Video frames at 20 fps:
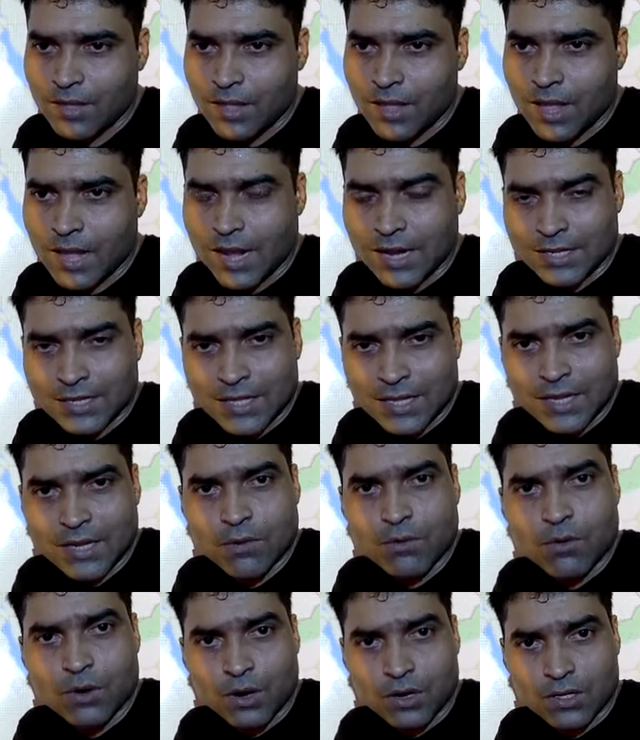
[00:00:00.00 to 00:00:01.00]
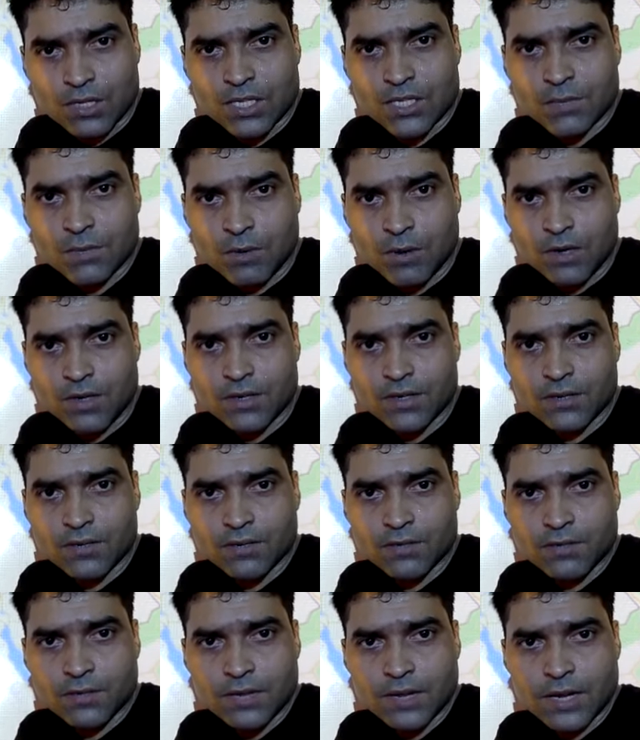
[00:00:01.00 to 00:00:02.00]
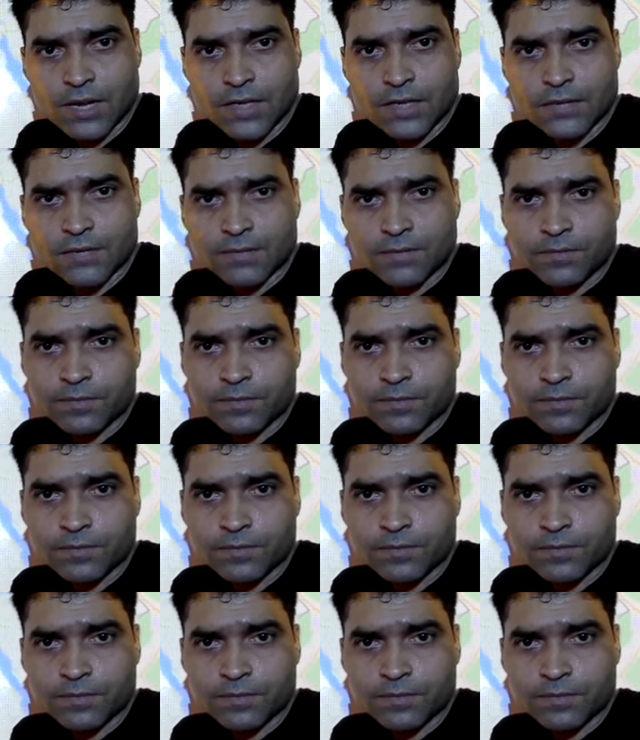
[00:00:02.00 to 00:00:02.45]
I think you got this point, right?